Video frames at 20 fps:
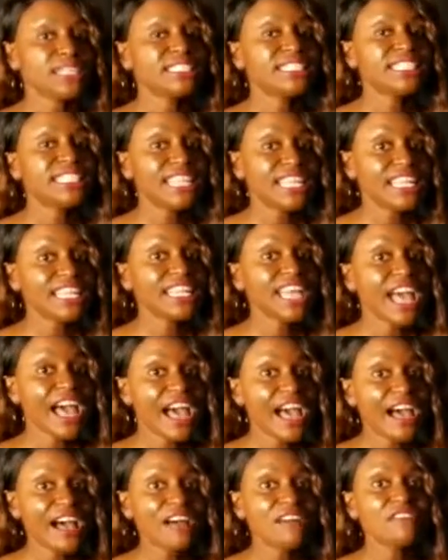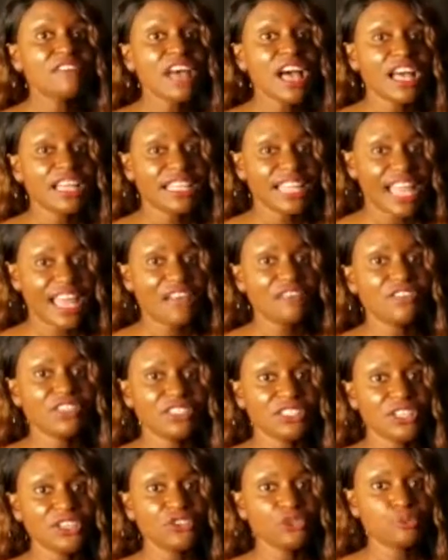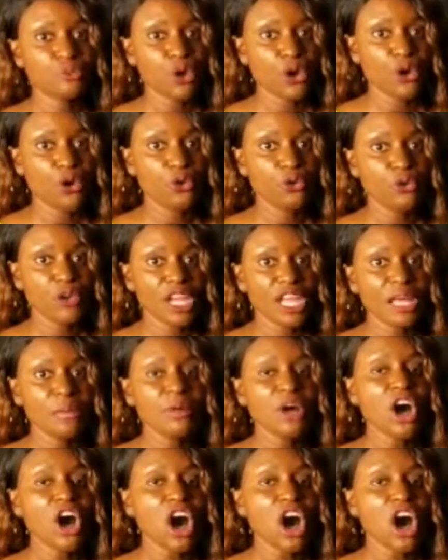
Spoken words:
did have an FSS program